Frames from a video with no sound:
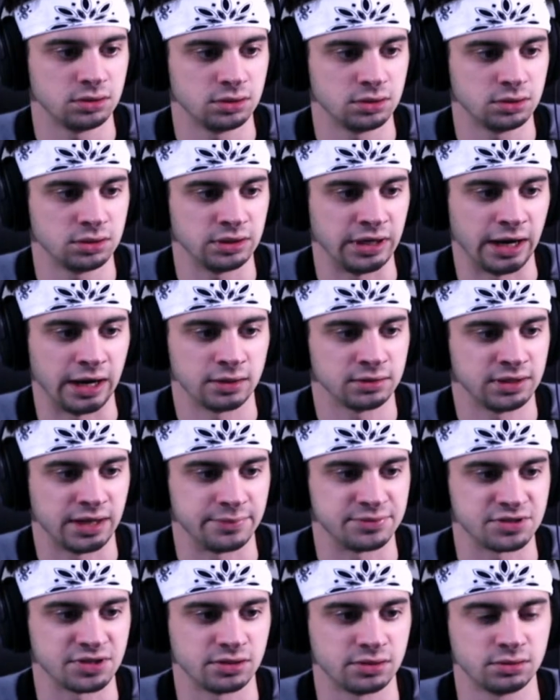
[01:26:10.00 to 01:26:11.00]
Yeah,
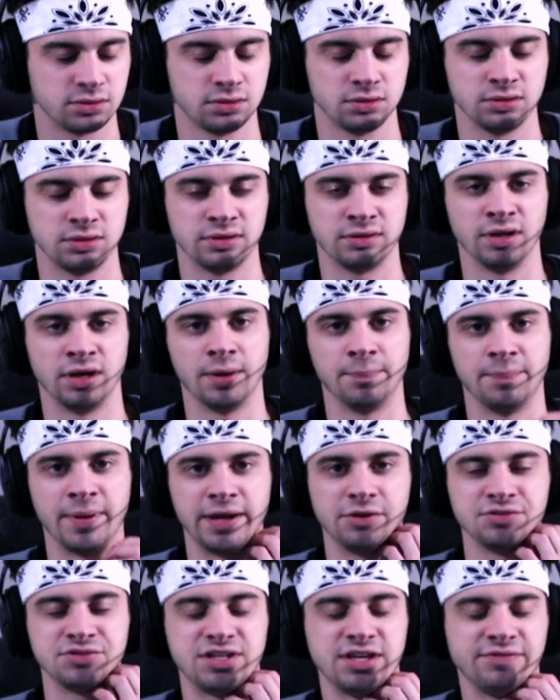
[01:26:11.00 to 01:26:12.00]
Gibson. The
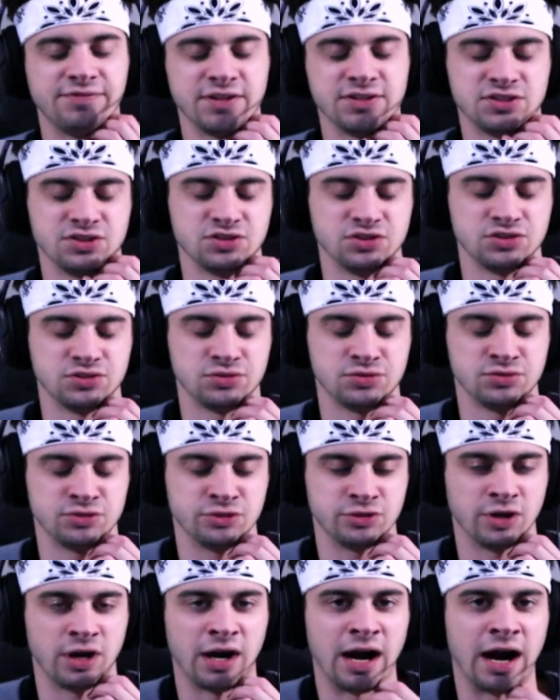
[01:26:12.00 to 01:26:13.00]
Bengals defense is
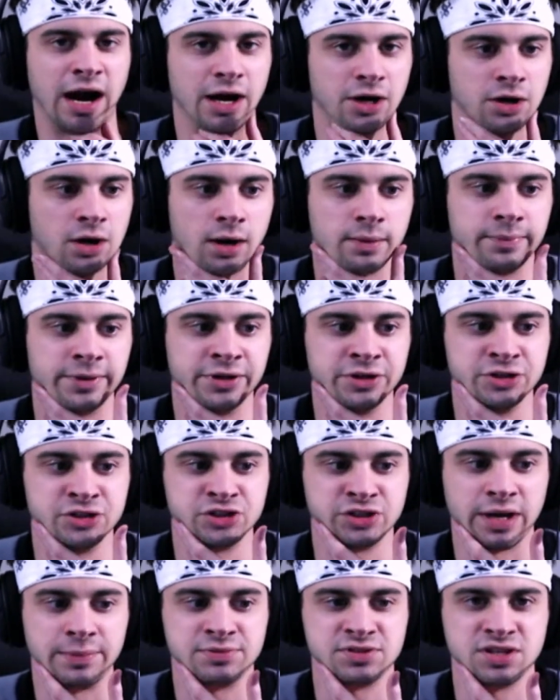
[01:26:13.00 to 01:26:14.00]
hot garbage.
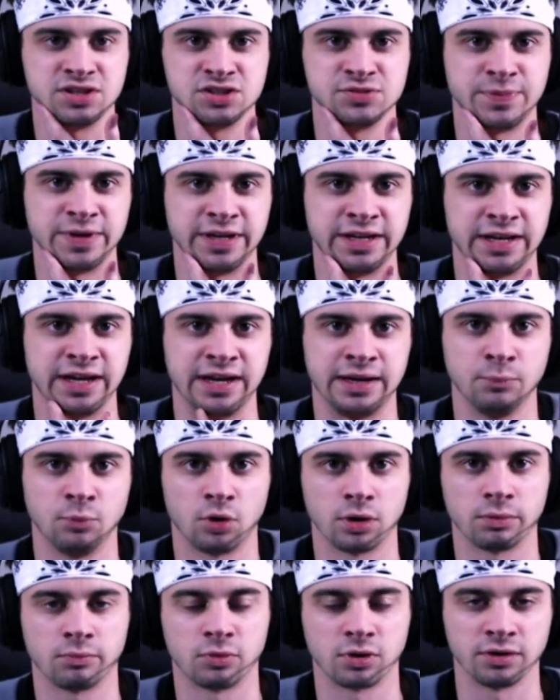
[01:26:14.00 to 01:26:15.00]
Gibson's been getting
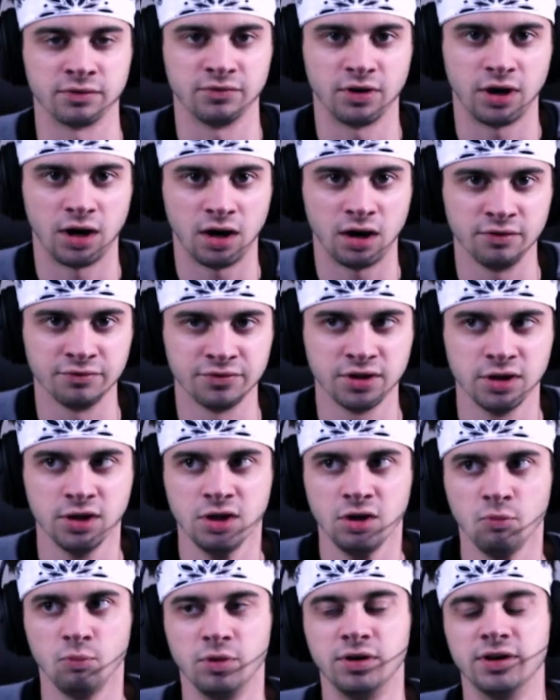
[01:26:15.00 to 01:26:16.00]
more and more involved.
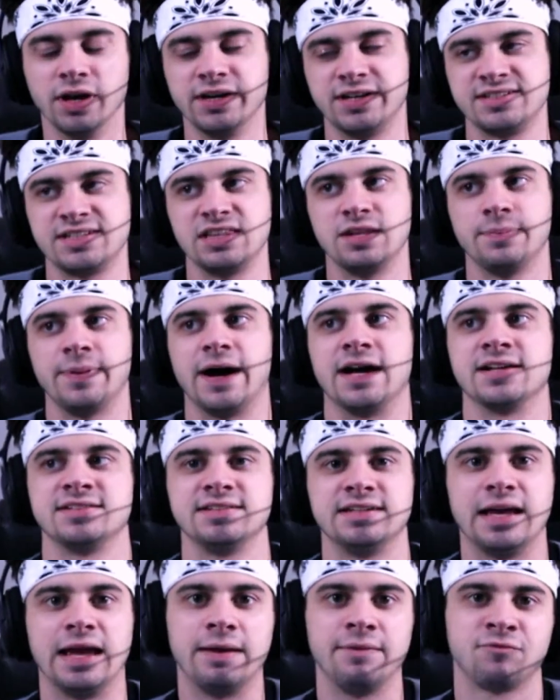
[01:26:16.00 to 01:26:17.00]
We'd like to see the
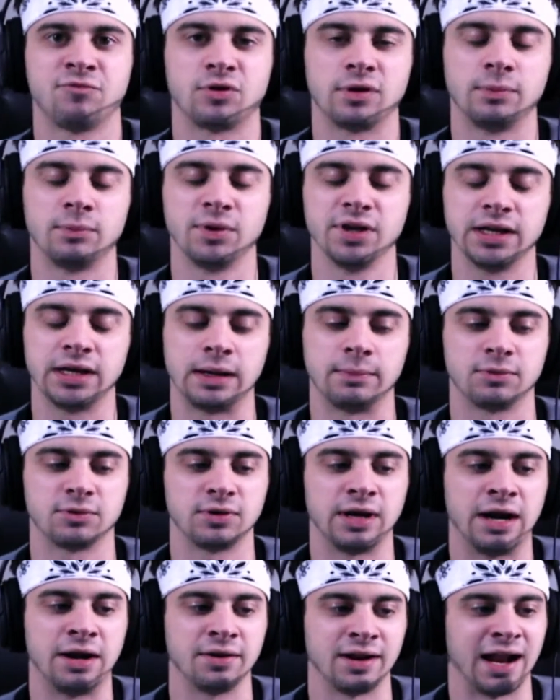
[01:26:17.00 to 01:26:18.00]
passing game for him really come
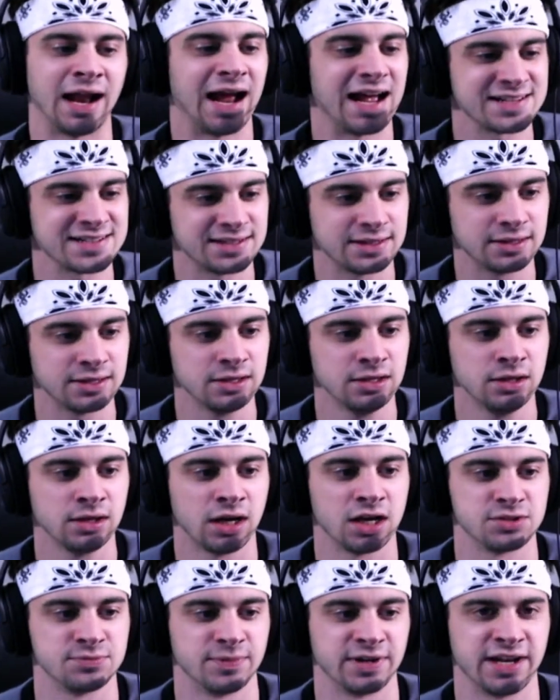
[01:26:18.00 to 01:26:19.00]
around. It hasn't
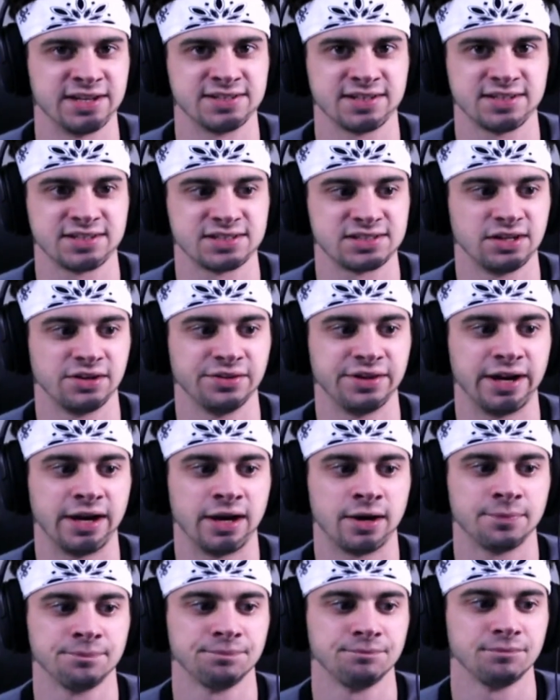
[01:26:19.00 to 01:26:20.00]
because McKissick is still
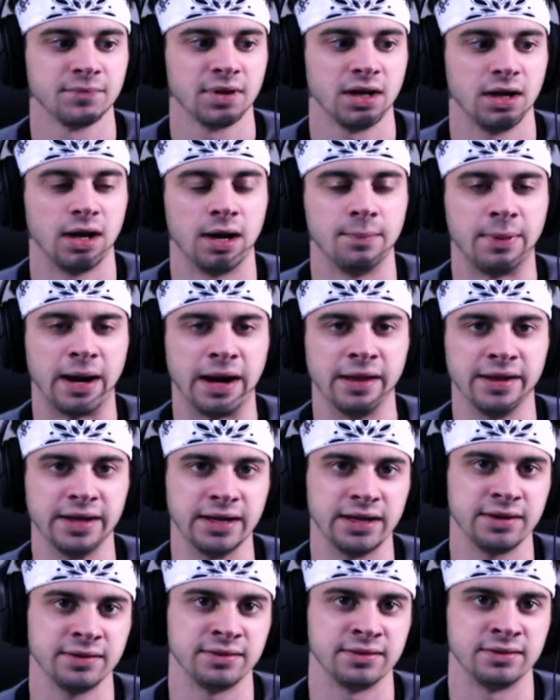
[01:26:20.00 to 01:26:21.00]
there. But I
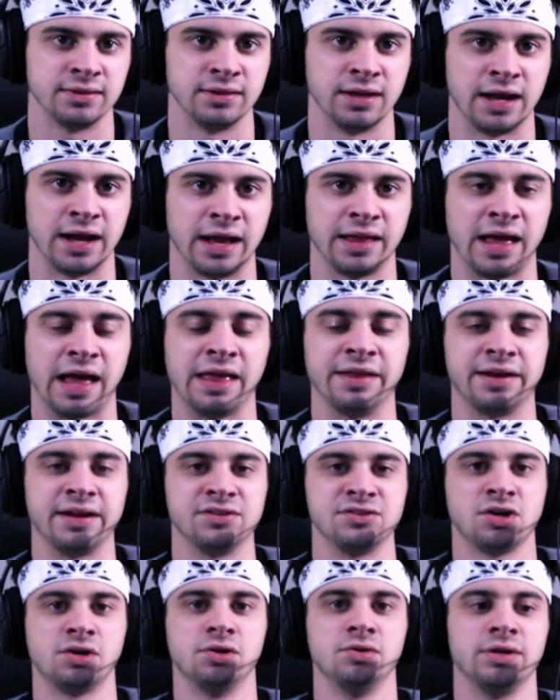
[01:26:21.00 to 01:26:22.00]
like
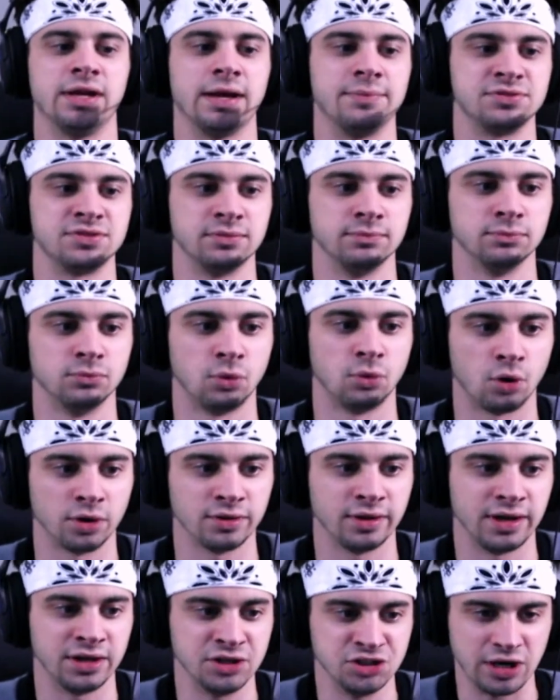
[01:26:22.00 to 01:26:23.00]
Antonio Gibson more
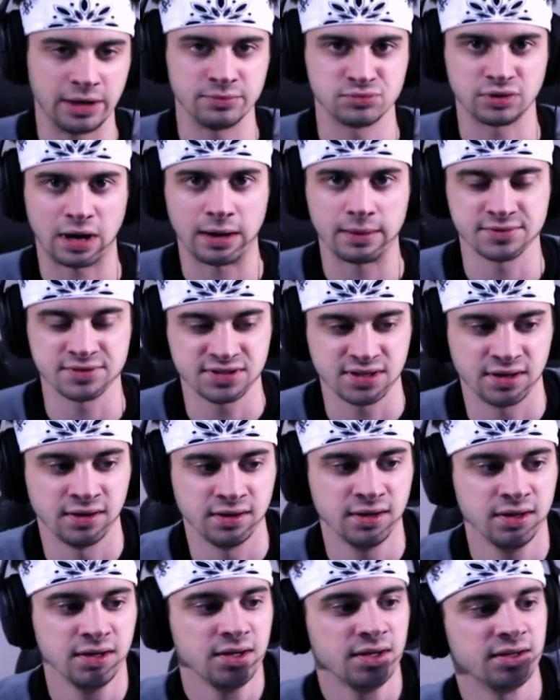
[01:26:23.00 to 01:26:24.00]
than James Robinson
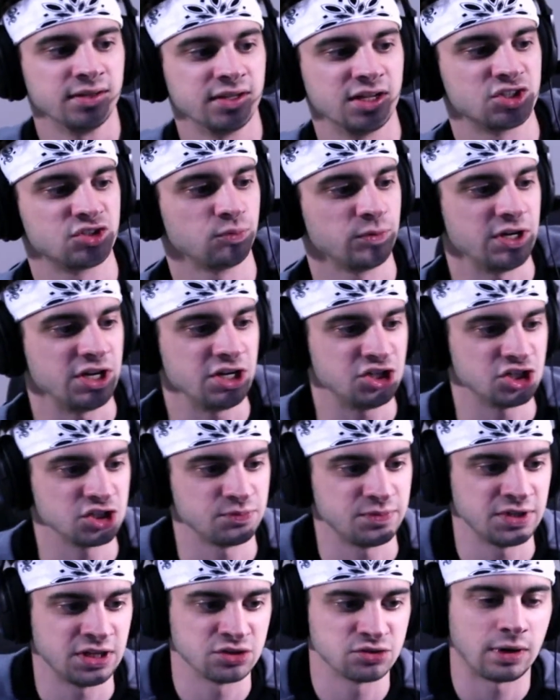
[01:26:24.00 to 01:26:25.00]
this week just
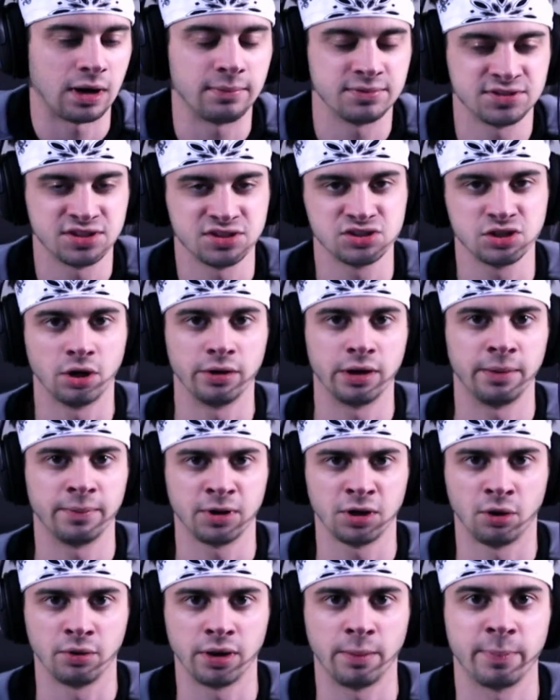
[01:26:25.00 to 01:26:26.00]
because Robinson's going
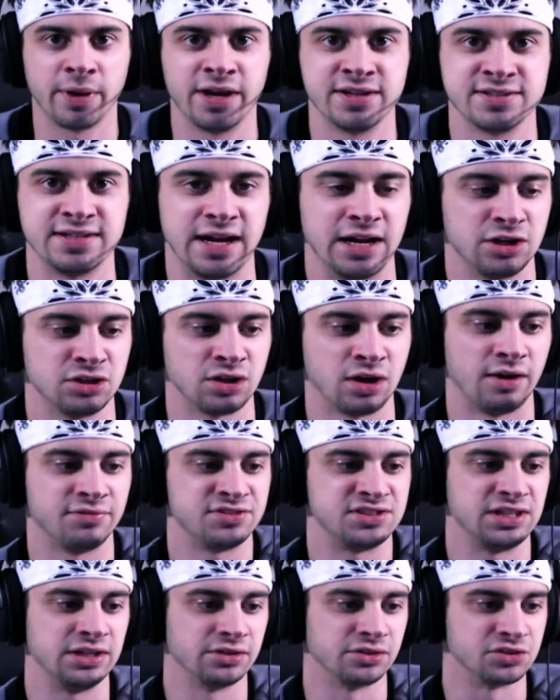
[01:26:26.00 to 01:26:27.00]
up against that tough
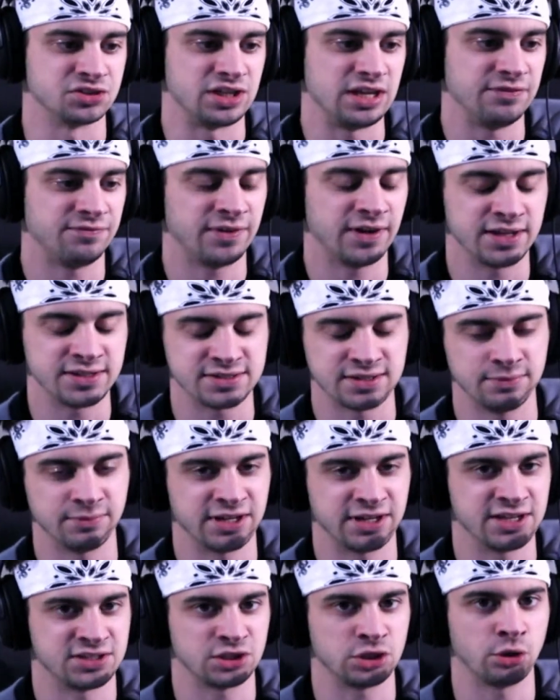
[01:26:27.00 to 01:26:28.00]
Steelers defense and
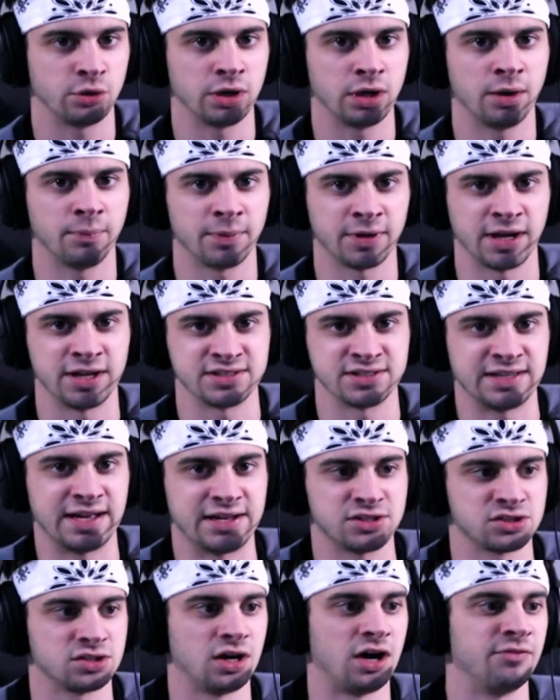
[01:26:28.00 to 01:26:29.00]
McKissick going up against
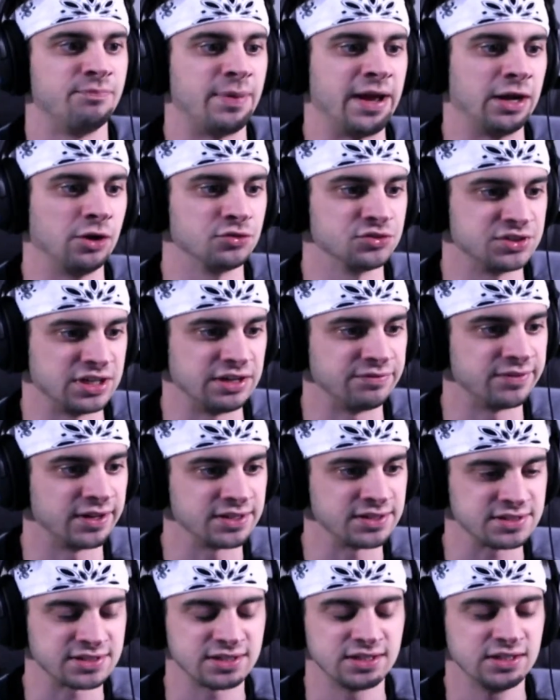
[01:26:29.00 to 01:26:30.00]
that soft Bengals
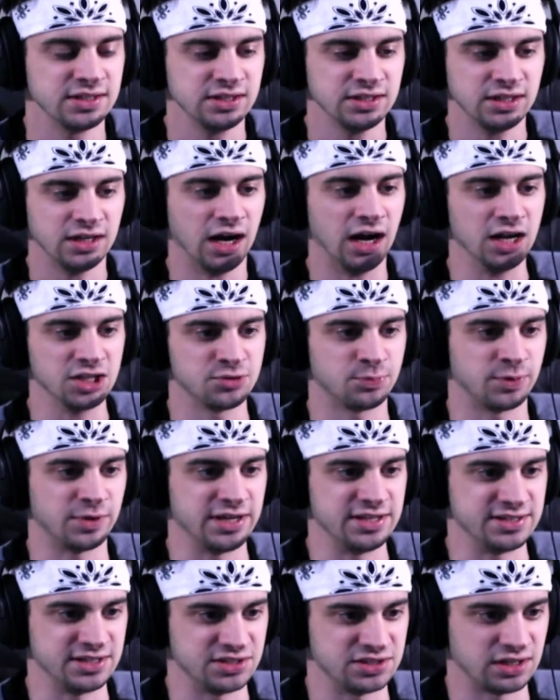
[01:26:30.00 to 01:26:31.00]
defense. It's a pretty
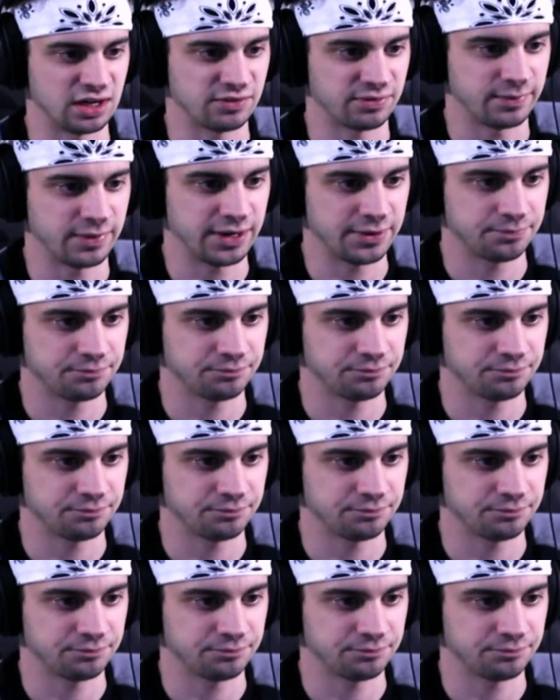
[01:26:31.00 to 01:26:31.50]
easy start for me.